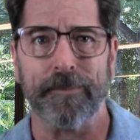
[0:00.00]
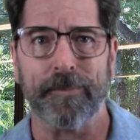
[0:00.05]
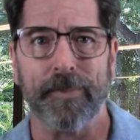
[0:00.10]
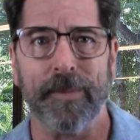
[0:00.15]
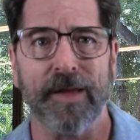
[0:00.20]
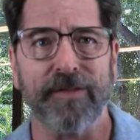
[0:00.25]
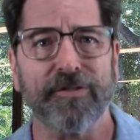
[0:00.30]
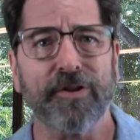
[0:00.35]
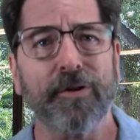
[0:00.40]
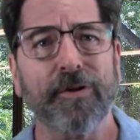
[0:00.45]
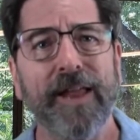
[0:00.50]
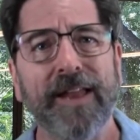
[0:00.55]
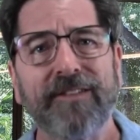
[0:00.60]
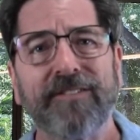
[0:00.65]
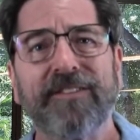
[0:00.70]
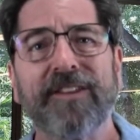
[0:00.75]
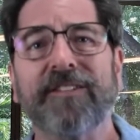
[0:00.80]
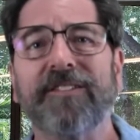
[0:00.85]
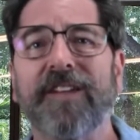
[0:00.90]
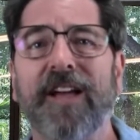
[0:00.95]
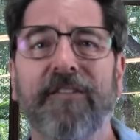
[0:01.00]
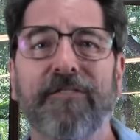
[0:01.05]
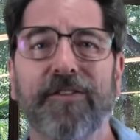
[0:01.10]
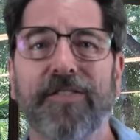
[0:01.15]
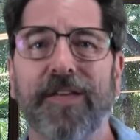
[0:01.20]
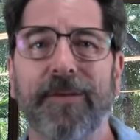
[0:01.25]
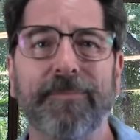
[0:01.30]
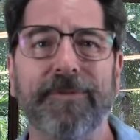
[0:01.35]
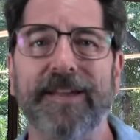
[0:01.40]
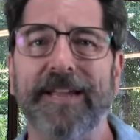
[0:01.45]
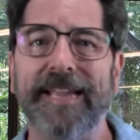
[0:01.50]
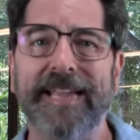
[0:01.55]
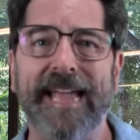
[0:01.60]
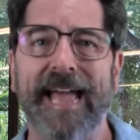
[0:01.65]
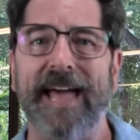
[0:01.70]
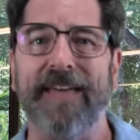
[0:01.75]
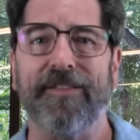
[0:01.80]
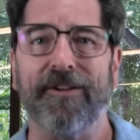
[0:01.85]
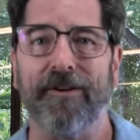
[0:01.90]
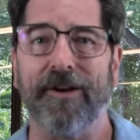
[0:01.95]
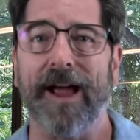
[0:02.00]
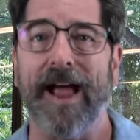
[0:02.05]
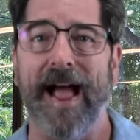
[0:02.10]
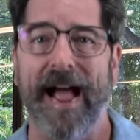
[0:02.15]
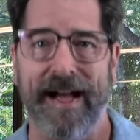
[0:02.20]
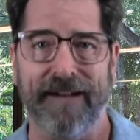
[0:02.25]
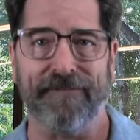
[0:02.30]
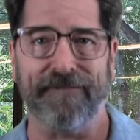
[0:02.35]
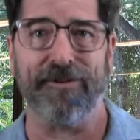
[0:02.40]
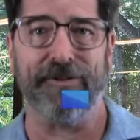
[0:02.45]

So let's discover them together after